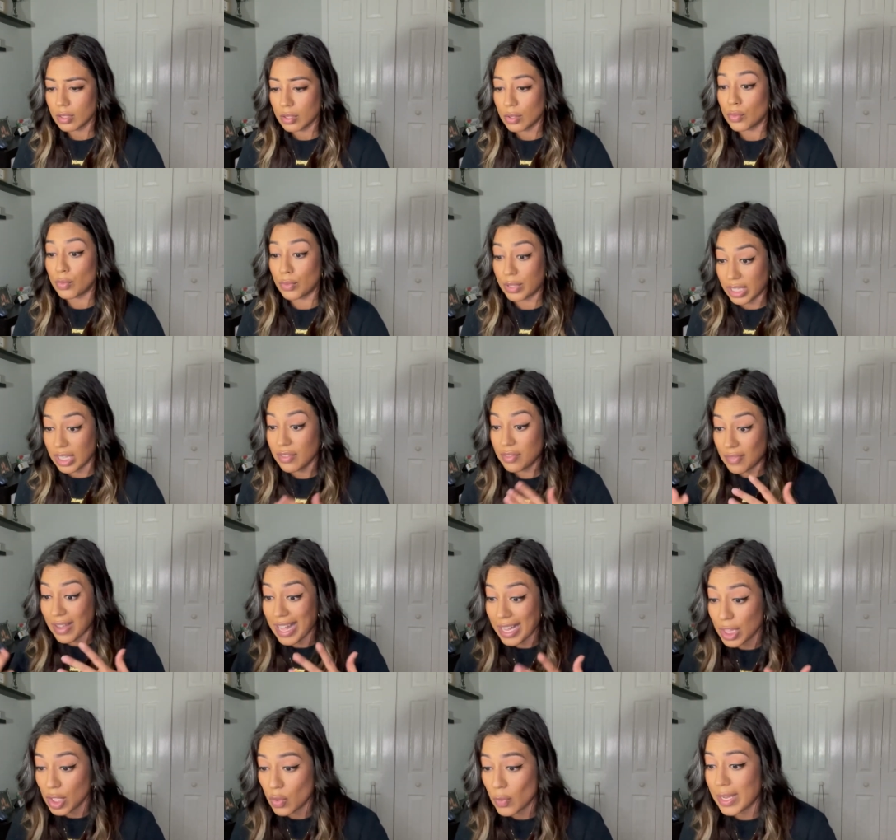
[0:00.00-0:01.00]

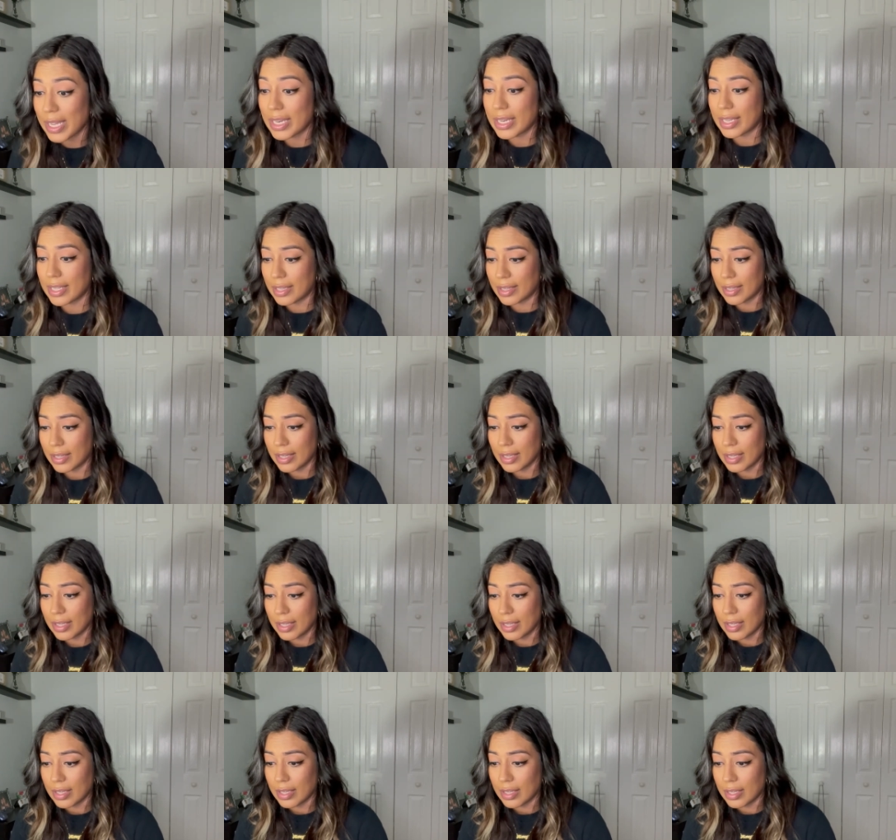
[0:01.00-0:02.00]
Reevaluate it.
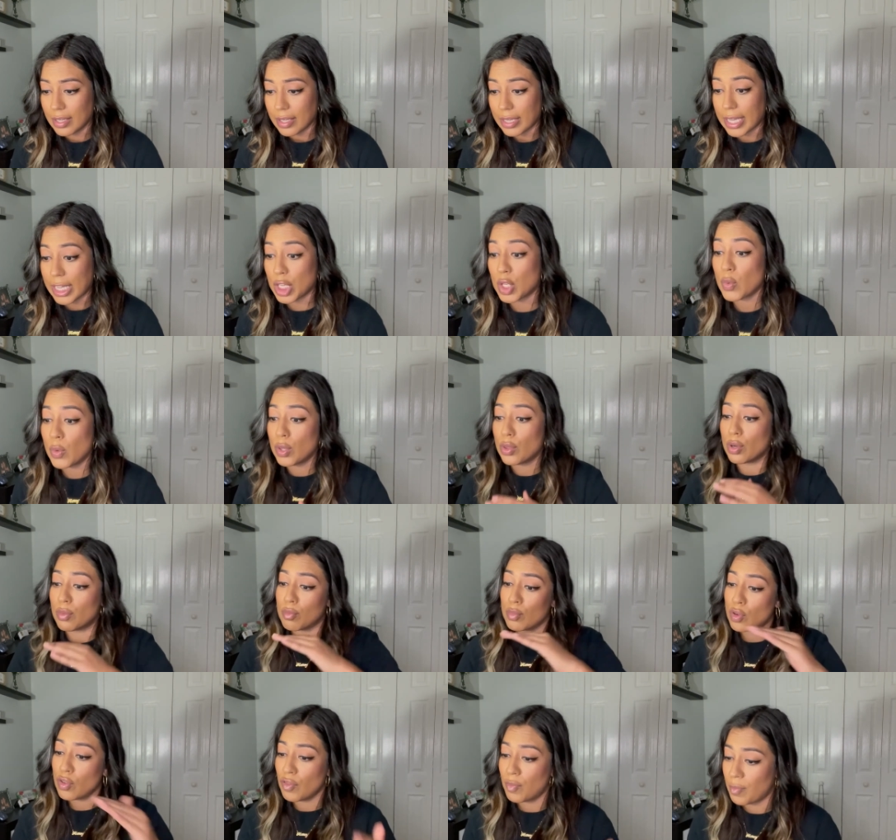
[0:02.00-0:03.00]
And you either
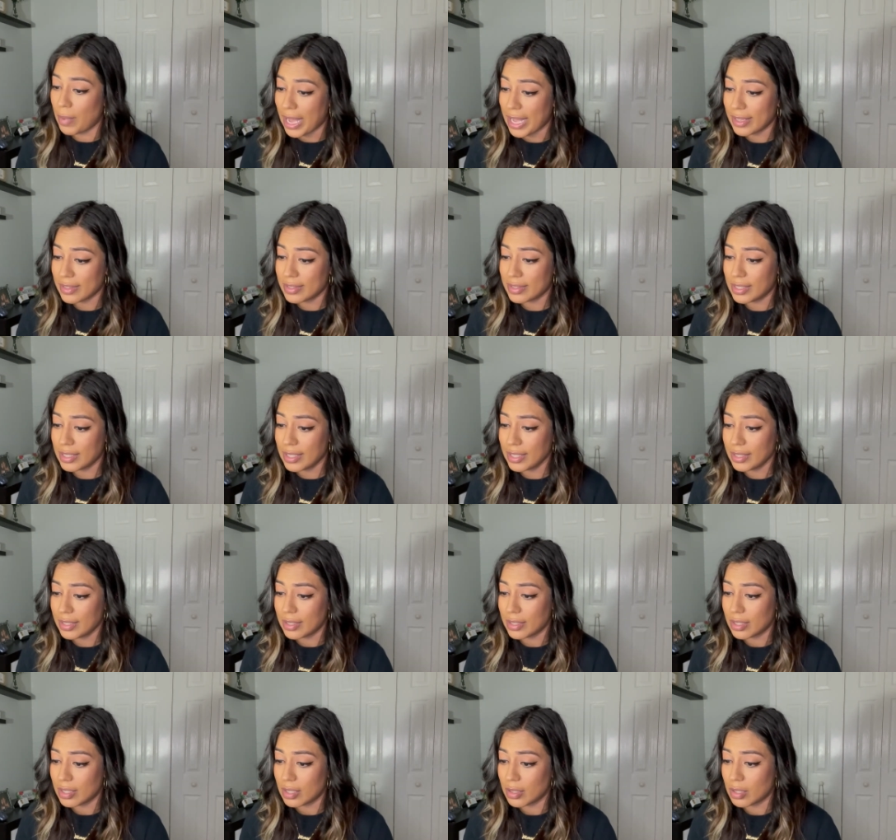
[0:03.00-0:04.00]
move past
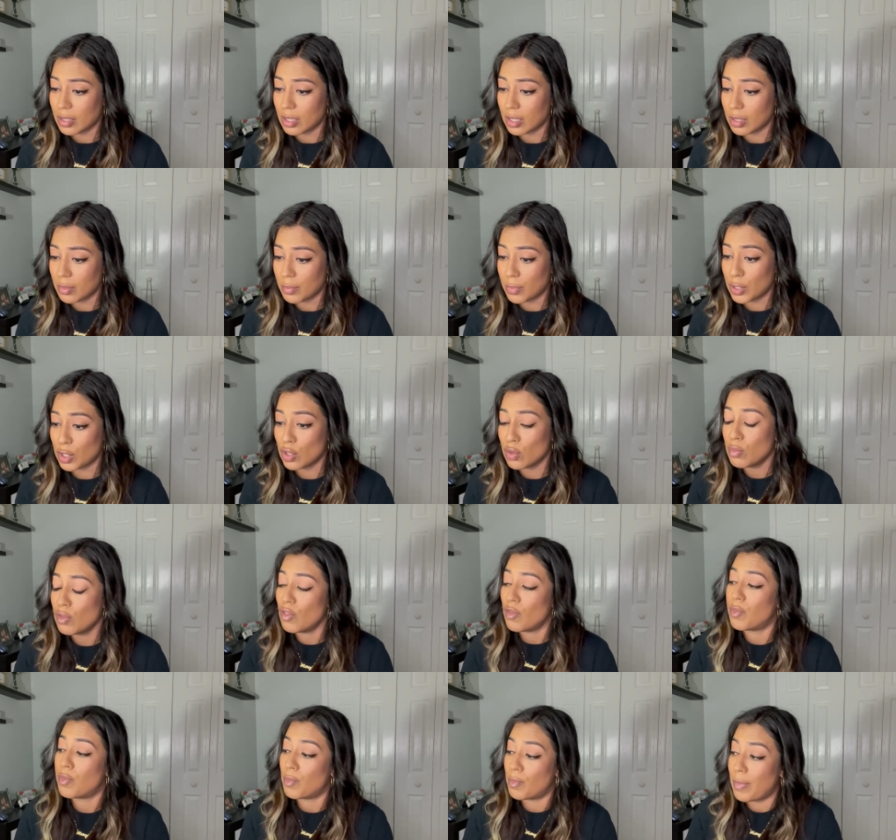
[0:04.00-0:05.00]
it, but you
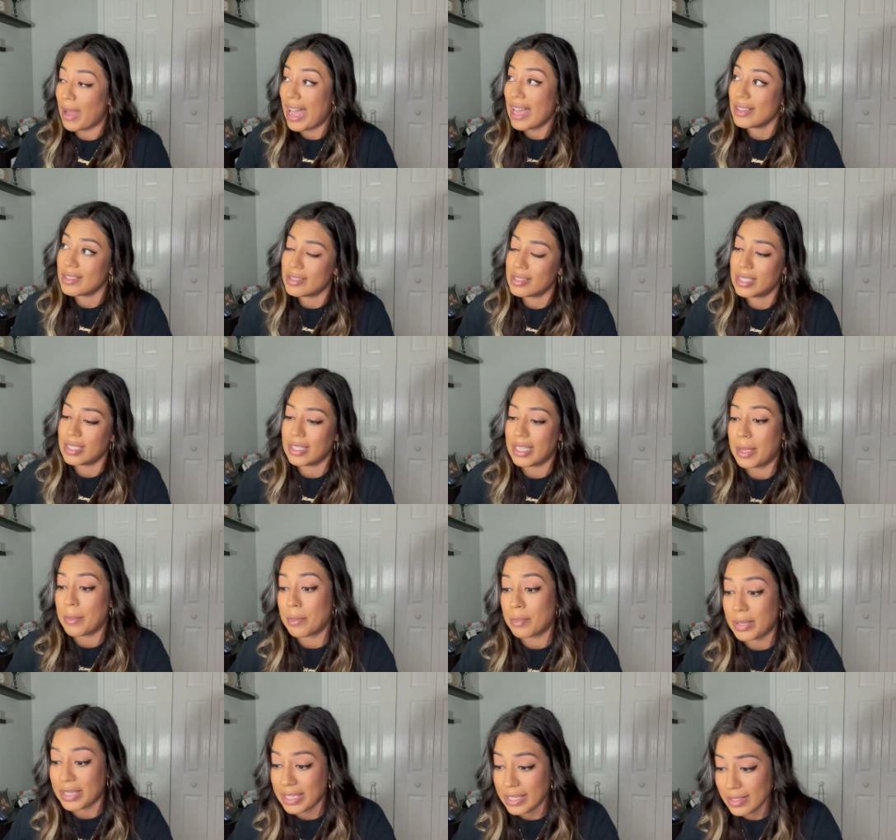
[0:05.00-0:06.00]
move past it
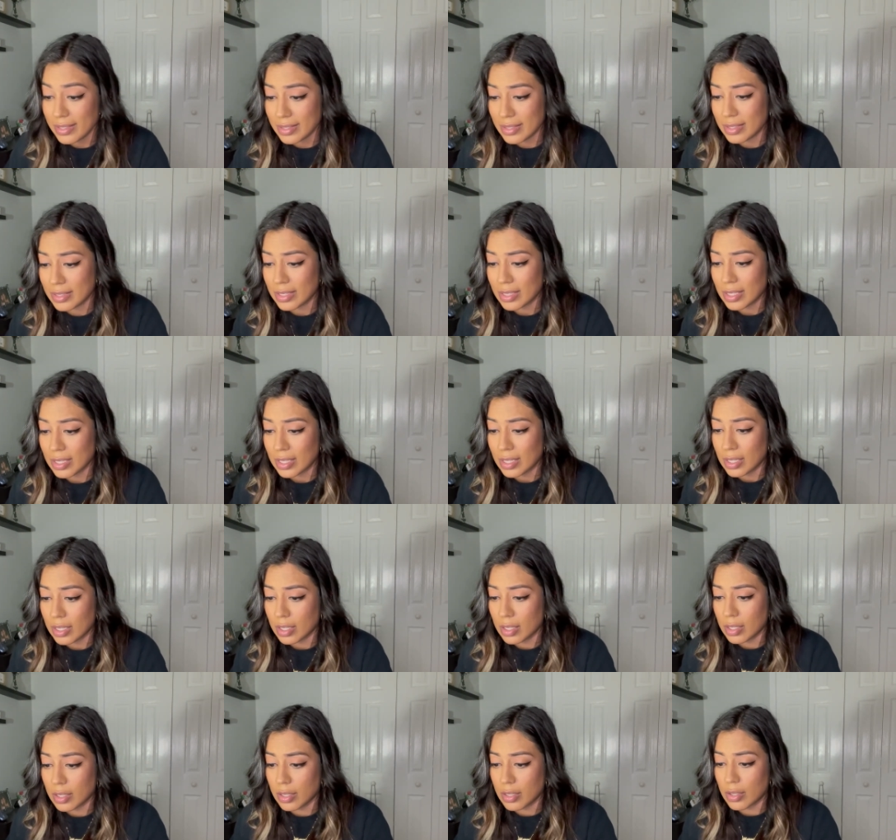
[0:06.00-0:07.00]
in peace,
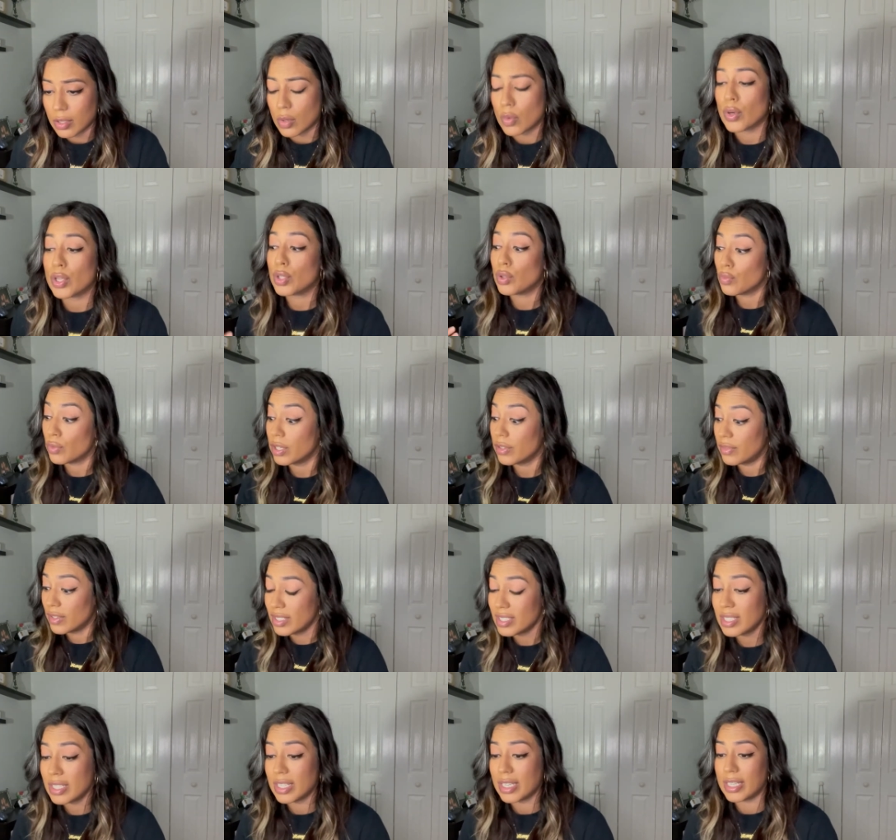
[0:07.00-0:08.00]
or you
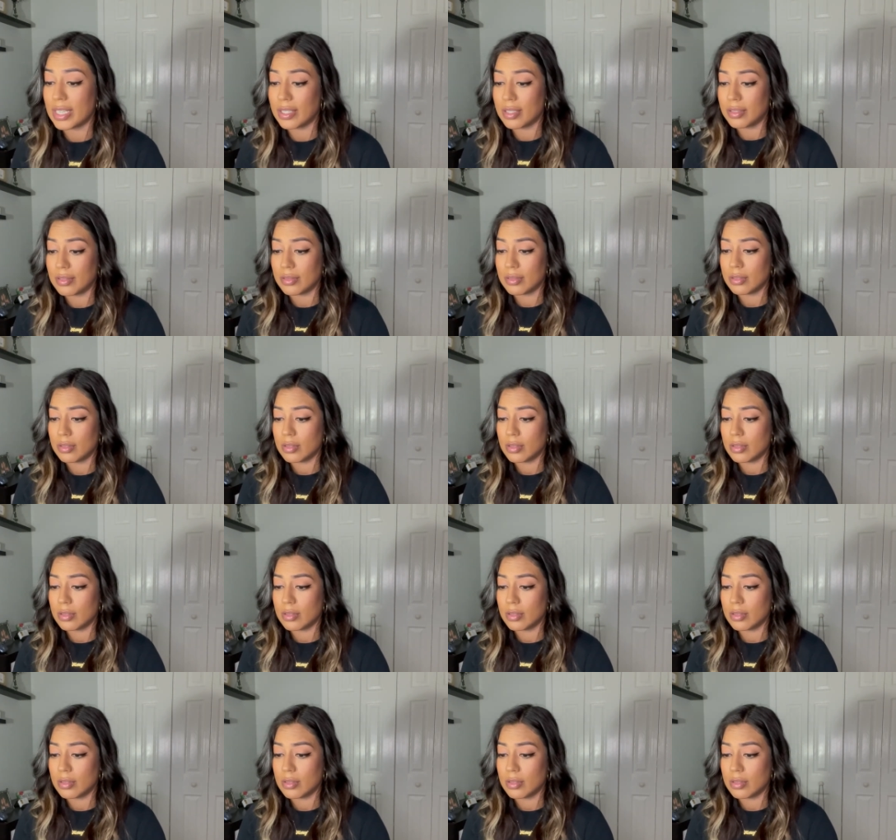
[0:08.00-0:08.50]
revisit it.